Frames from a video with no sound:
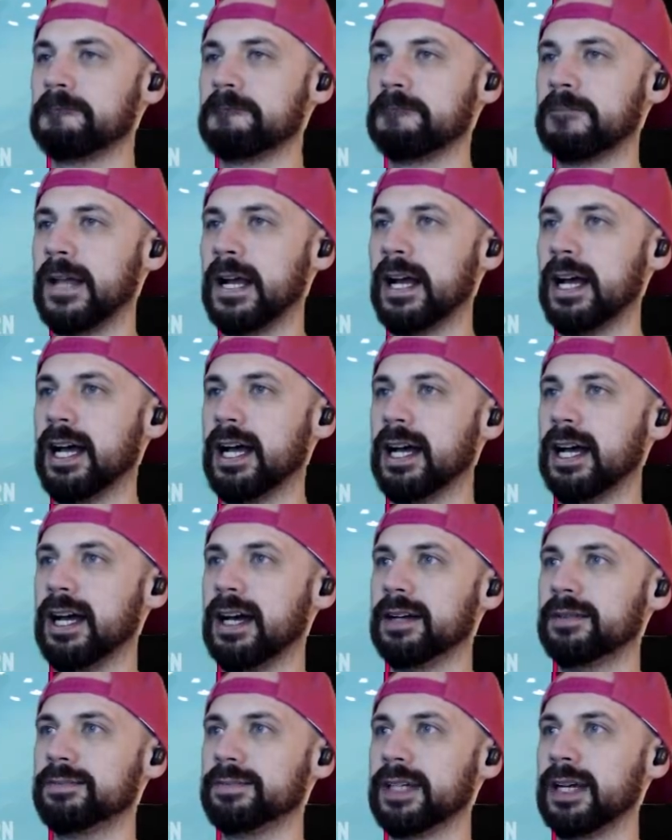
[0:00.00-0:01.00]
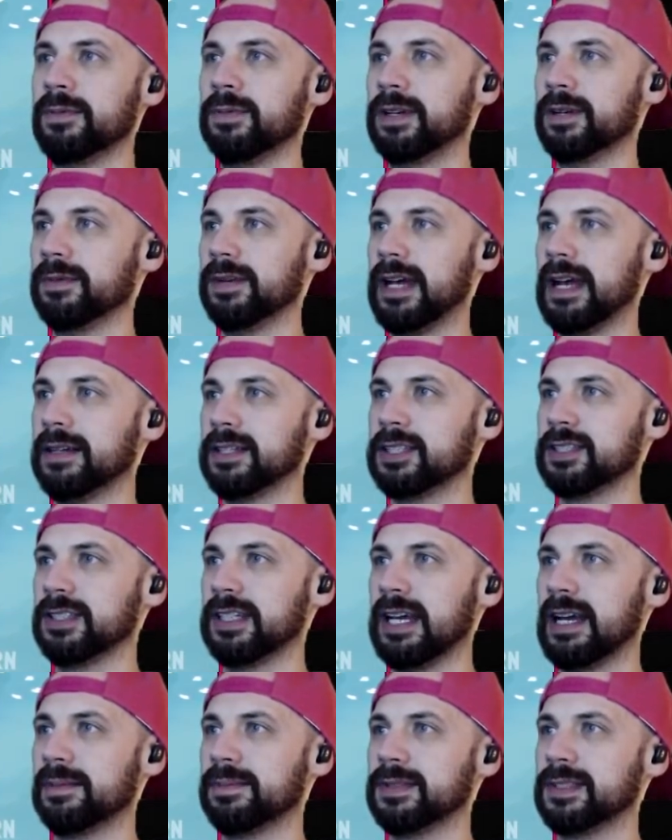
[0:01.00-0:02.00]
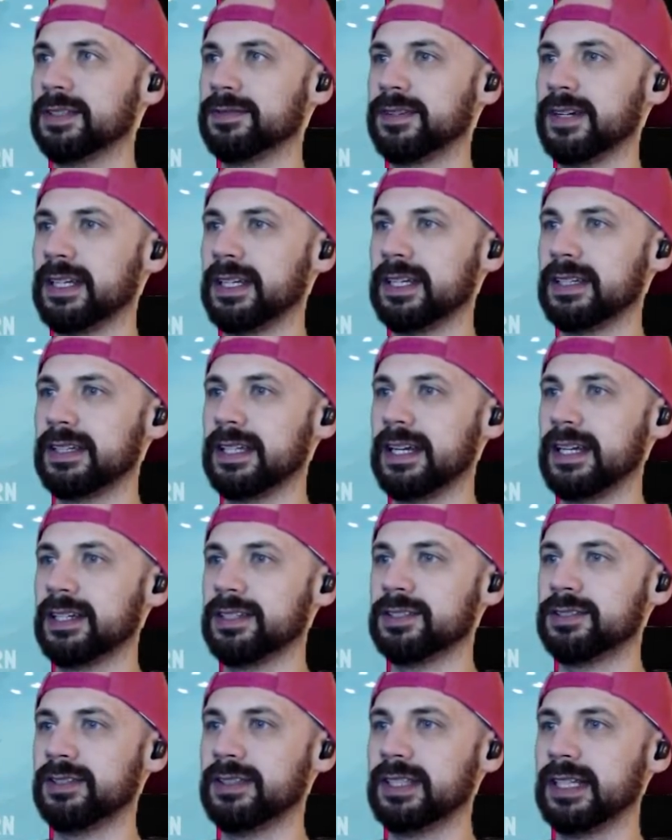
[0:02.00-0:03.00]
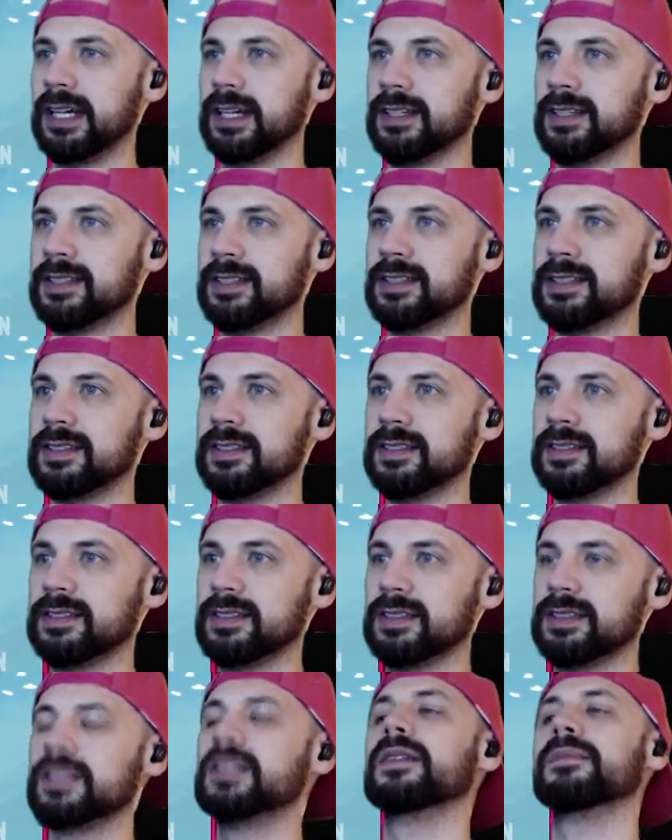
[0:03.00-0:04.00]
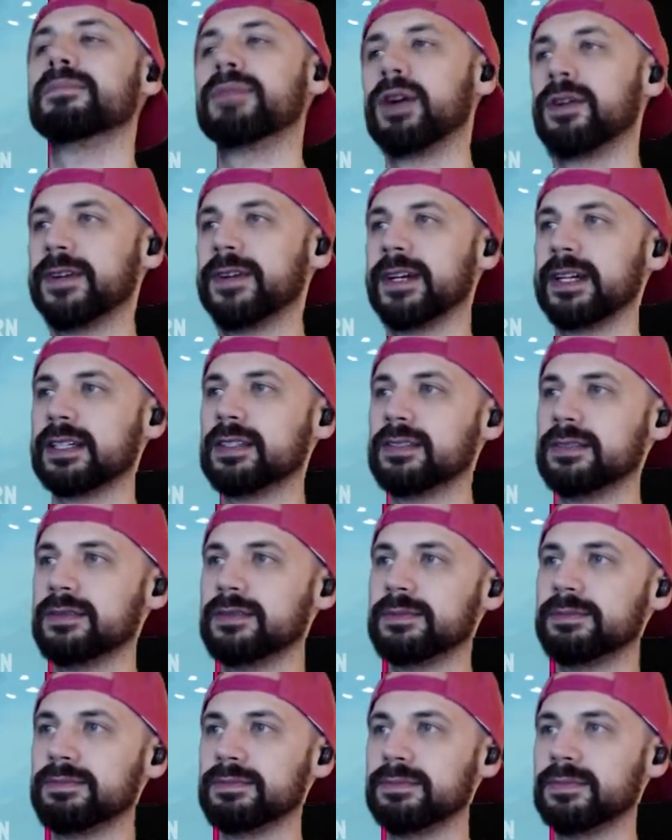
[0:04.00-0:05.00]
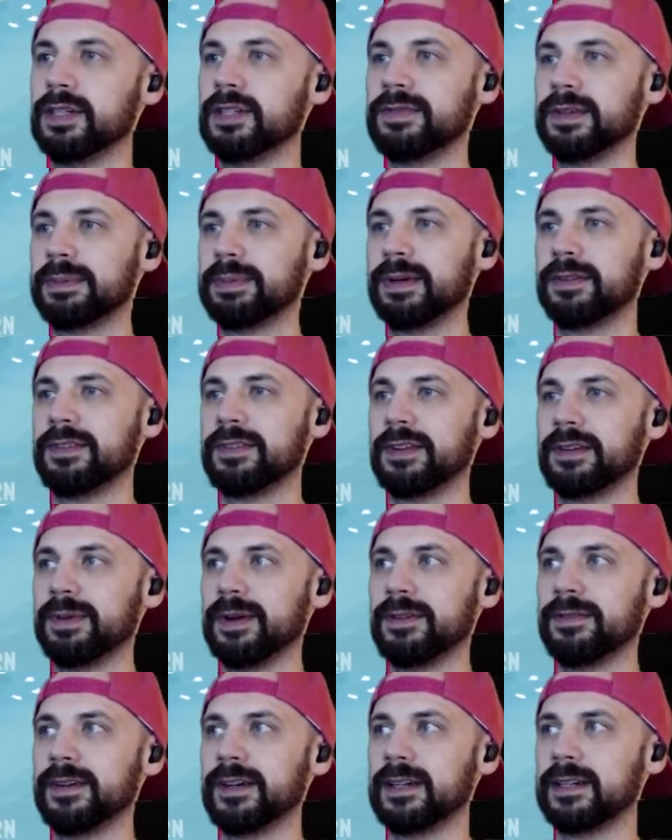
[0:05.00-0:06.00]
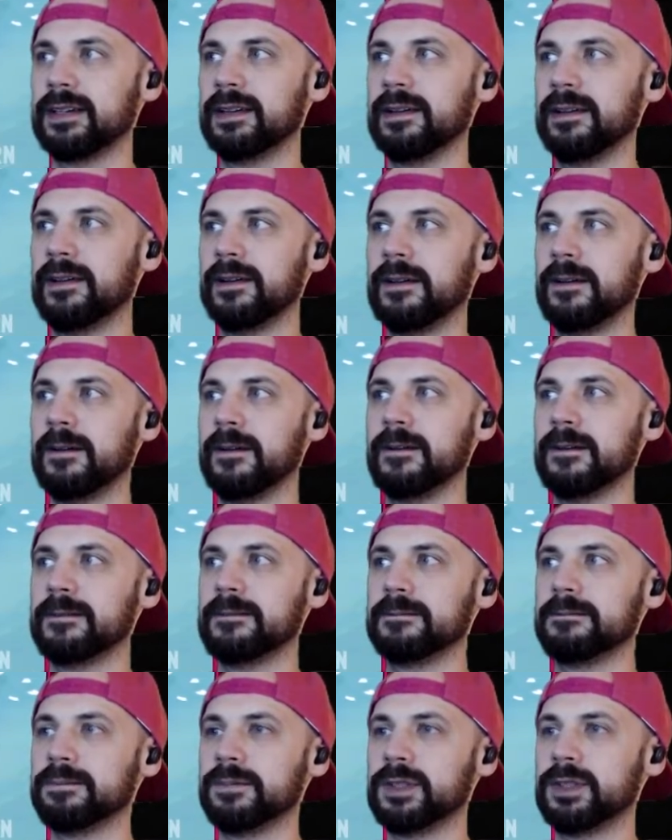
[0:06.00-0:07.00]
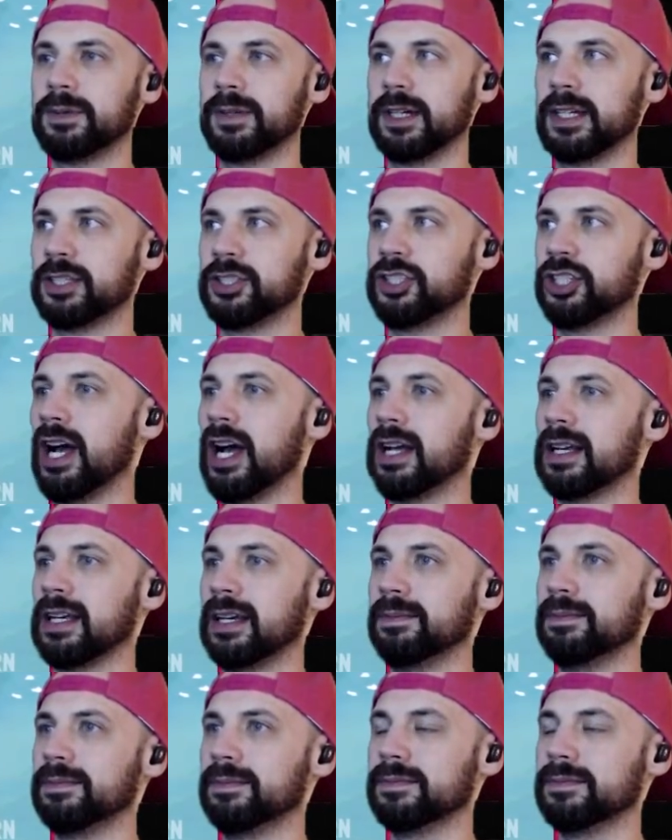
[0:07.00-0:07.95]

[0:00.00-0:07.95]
I wonder what actually happens if I get that extra dice. Perfect. Perfect, perfect, perfect. So we're gonna shock him.